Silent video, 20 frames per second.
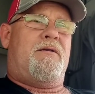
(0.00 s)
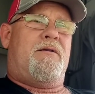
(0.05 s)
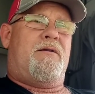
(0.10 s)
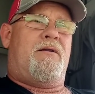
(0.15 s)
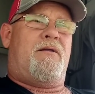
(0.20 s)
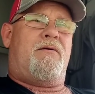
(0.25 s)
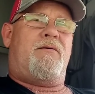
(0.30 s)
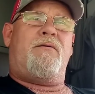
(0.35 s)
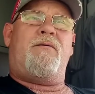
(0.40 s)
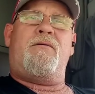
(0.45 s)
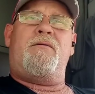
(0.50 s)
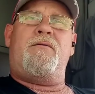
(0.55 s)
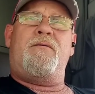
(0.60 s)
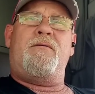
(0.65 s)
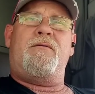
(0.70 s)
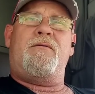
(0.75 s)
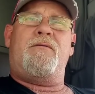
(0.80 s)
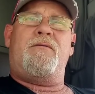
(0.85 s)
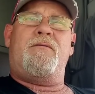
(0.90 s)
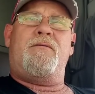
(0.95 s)
learn
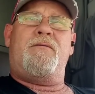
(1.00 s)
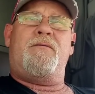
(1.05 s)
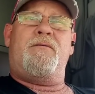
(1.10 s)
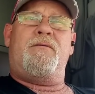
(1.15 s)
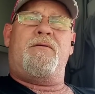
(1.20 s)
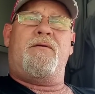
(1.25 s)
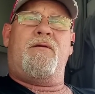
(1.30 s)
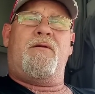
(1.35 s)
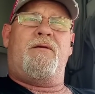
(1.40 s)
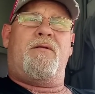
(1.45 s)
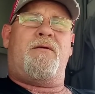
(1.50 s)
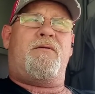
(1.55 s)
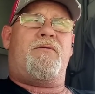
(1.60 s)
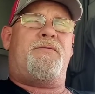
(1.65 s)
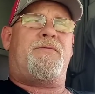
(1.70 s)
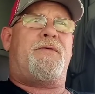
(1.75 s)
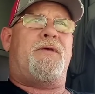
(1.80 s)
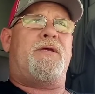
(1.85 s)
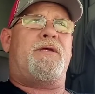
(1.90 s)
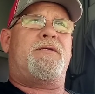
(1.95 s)
little
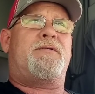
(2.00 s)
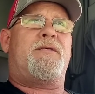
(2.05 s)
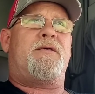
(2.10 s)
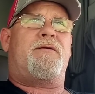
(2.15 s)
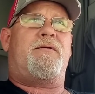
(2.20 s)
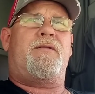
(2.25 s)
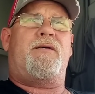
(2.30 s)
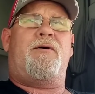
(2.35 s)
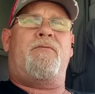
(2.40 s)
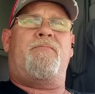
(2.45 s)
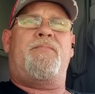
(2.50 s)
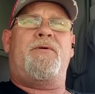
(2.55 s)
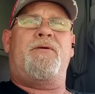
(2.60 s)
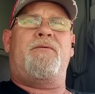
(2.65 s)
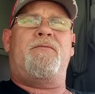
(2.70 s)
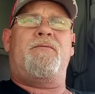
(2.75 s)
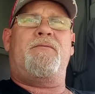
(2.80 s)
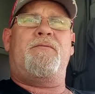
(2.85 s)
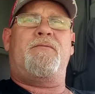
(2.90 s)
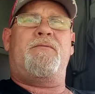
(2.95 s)
things that'll help you.